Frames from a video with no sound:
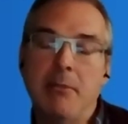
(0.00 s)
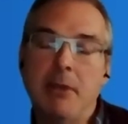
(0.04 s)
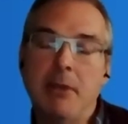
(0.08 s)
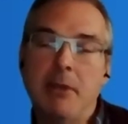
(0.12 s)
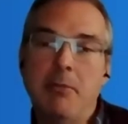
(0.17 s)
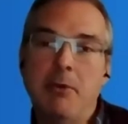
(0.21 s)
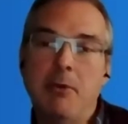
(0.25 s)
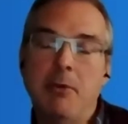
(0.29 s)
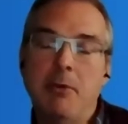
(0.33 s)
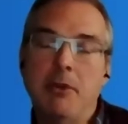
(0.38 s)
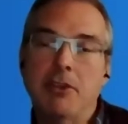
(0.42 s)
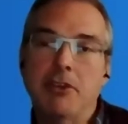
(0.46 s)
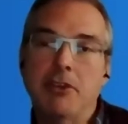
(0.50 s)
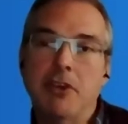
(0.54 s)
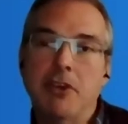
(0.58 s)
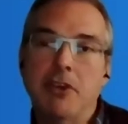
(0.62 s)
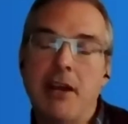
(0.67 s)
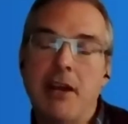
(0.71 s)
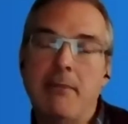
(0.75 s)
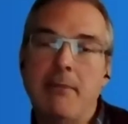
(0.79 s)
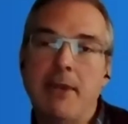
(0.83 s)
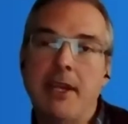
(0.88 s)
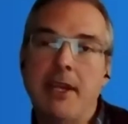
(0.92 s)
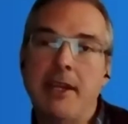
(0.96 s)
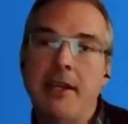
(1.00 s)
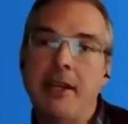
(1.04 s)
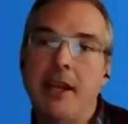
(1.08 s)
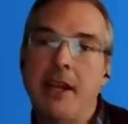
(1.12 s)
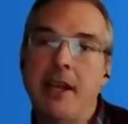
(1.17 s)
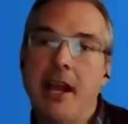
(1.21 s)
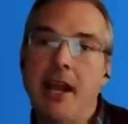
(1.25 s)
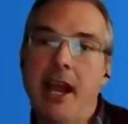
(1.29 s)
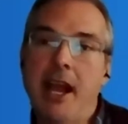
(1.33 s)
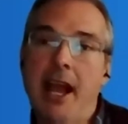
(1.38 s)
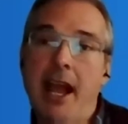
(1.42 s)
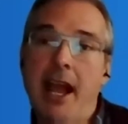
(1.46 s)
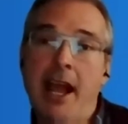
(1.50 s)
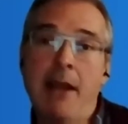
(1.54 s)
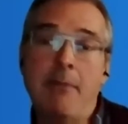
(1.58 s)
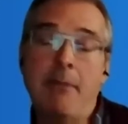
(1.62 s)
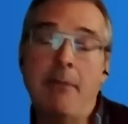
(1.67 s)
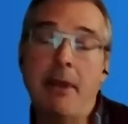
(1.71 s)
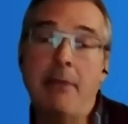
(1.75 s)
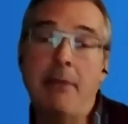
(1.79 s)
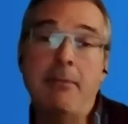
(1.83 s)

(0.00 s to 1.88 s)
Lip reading: people will chime in and